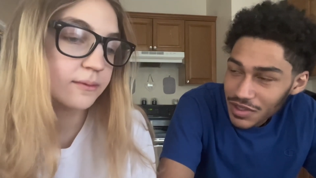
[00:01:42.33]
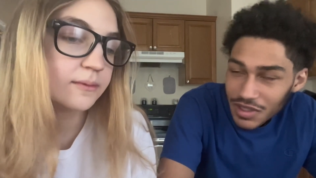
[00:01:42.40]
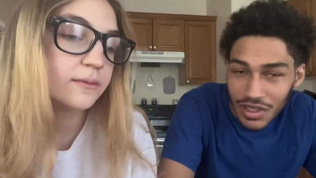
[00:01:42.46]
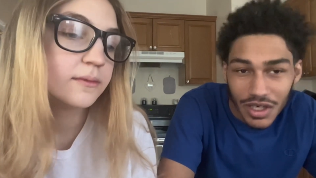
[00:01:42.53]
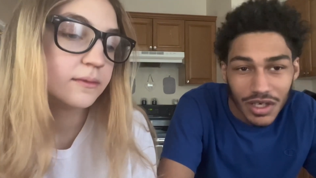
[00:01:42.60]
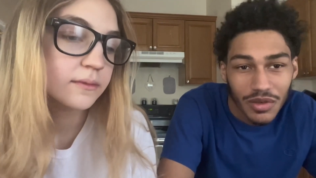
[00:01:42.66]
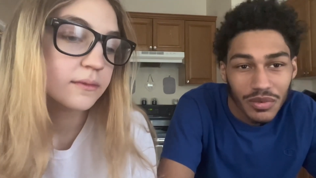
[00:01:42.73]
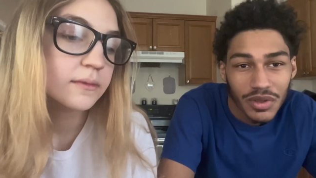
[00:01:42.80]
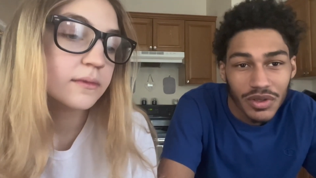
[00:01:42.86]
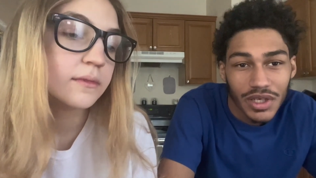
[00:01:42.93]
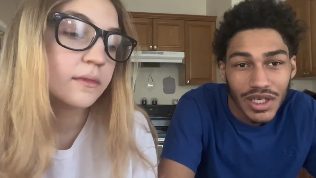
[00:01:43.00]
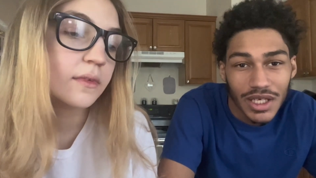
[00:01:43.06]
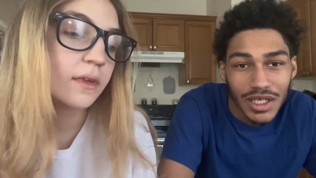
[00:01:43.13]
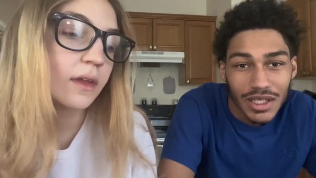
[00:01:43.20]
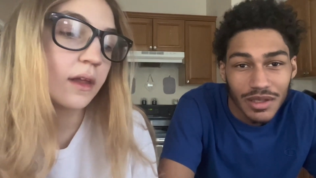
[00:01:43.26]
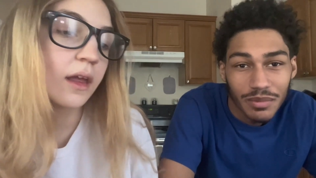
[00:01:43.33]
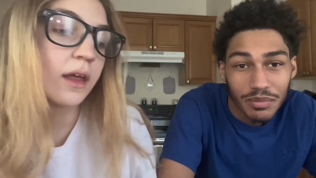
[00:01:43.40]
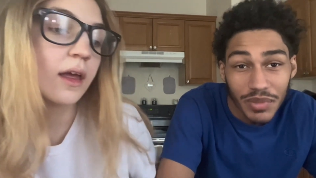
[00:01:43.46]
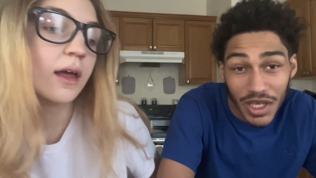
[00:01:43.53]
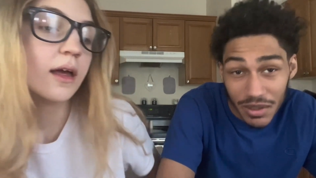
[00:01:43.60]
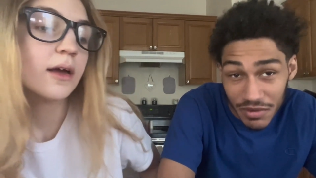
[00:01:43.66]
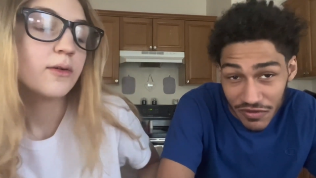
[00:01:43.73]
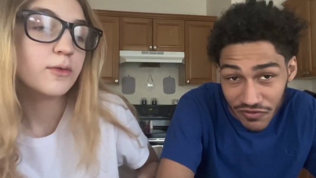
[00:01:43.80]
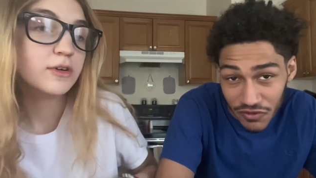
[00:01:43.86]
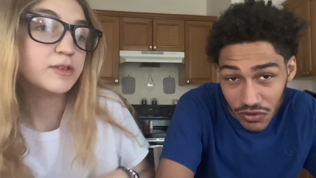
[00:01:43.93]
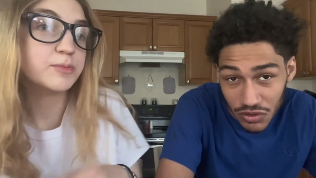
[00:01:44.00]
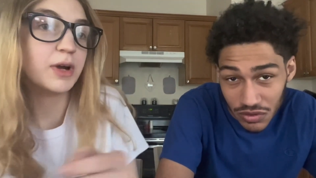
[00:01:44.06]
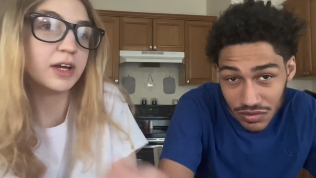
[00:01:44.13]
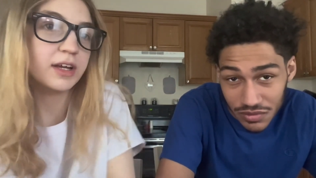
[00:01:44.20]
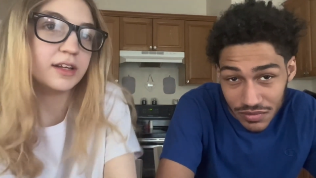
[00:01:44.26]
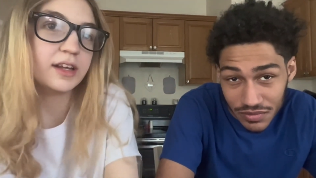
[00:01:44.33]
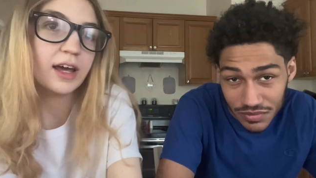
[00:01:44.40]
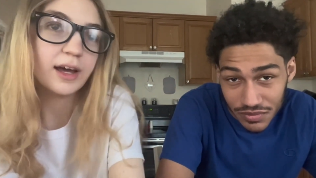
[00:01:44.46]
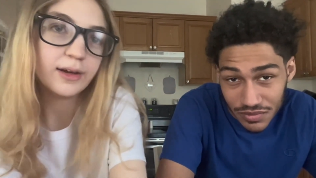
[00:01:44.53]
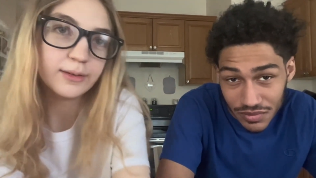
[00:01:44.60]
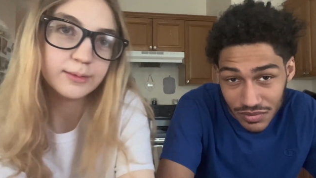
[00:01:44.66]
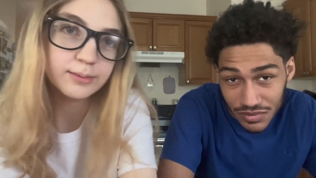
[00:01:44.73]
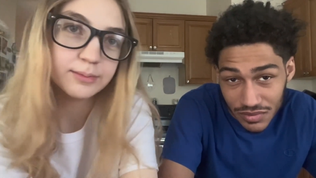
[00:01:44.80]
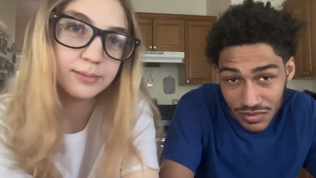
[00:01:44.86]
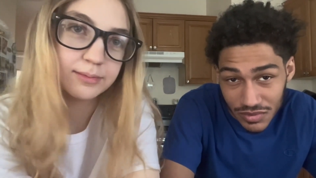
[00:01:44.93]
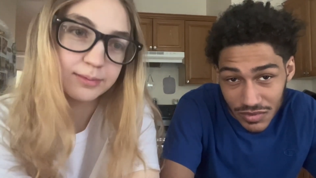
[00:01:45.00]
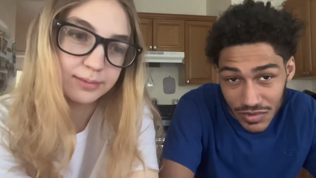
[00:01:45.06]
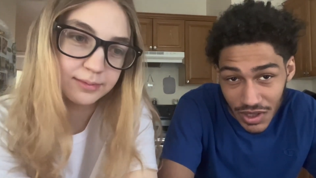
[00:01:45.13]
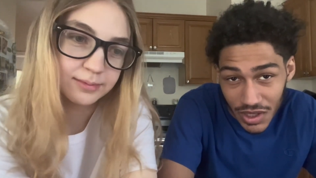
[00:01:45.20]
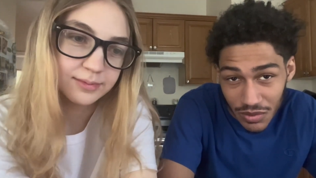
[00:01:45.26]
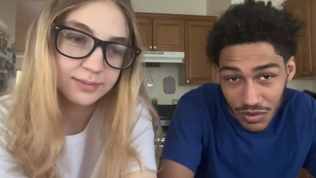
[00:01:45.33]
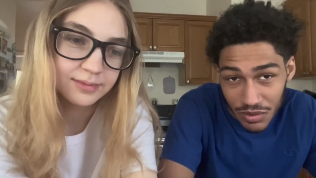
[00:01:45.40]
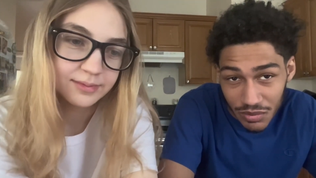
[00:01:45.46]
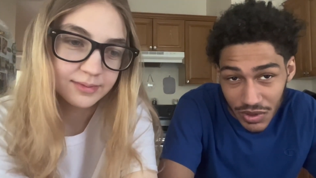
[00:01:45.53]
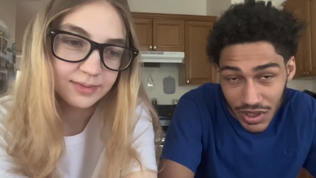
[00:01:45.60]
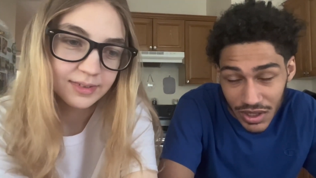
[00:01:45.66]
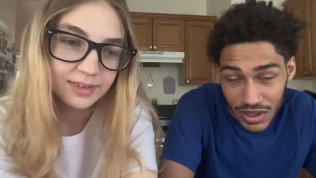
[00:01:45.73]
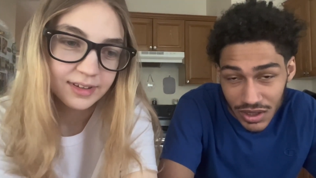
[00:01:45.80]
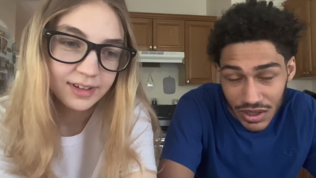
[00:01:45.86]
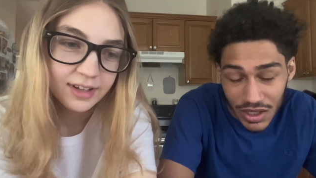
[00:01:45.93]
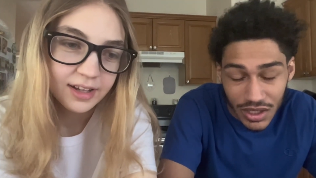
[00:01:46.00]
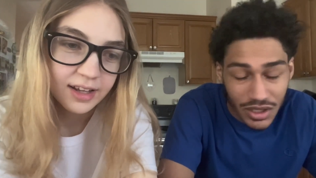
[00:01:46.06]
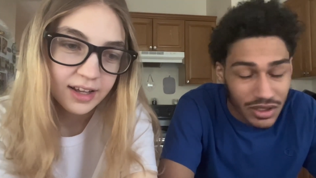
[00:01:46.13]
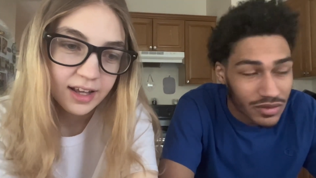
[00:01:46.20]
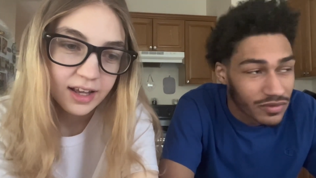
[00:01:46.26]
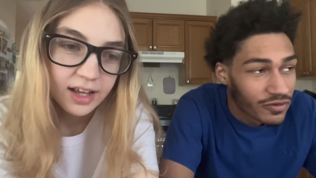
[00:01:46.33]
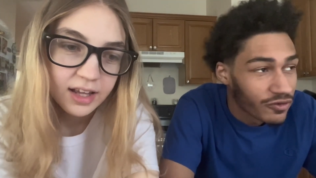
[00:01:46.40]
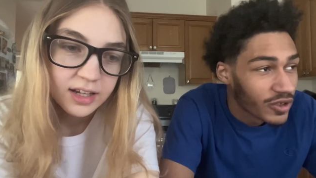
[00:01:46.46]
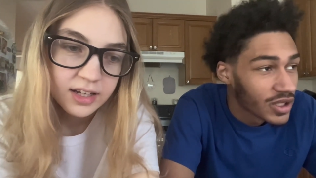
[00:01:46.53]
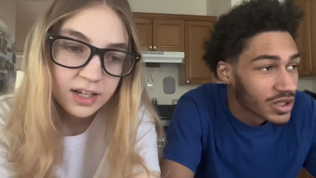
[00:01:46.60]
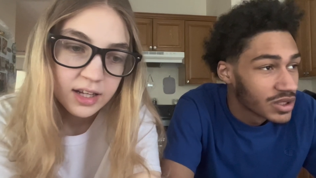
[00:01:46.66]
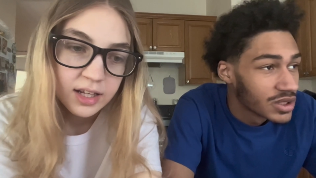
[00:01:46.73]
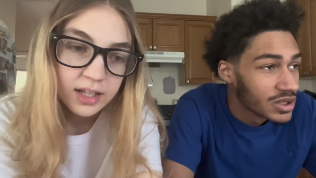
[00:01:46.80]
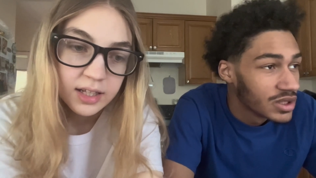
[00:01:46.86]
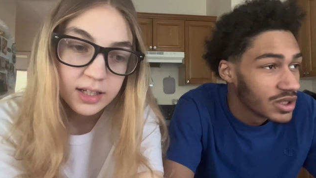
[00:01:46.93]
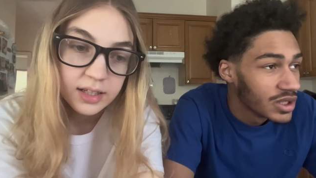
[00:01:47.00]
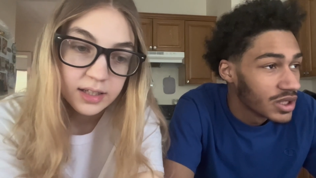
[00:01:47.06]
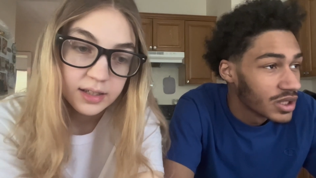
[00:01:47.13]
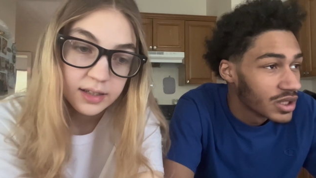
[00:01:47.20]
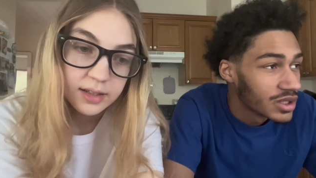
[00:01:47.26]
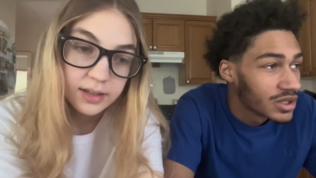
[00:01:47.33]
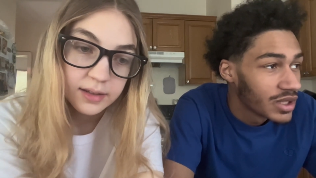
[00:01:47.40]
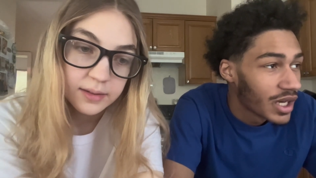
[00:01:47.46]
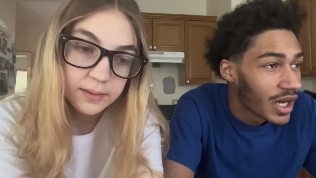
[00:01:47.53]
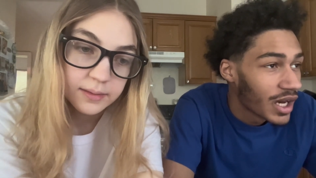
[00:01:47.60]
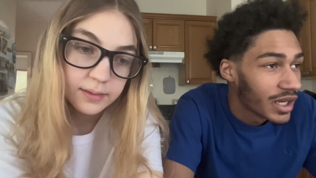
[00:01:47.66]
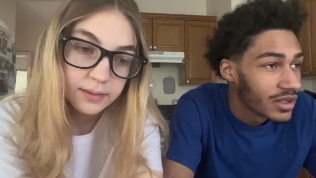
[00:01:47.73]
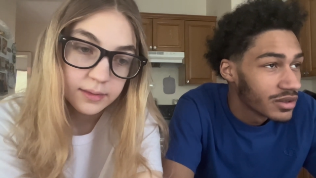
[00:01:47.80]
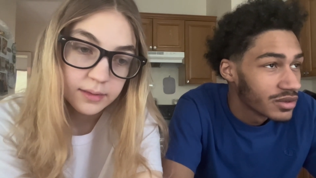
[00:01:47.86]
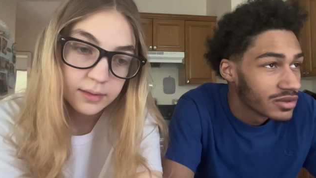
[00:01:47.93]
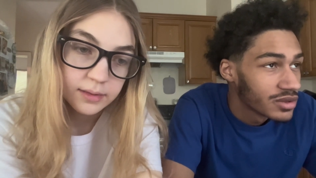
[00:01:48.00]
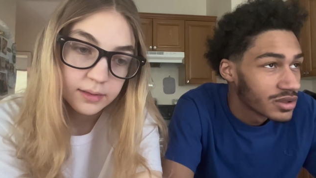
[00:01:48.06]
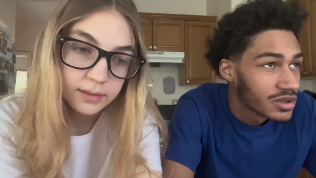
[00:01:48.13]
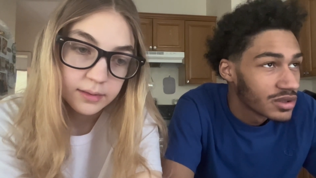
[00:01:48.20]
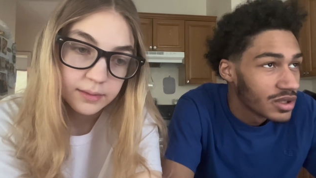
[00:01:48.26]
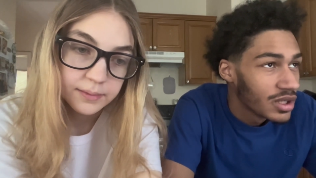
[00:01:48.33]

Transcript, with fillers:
Speaker 1: Uh, we were in baby food. We're breaking down. Yeah, we we're breaking down, fixing the uh, the aisles.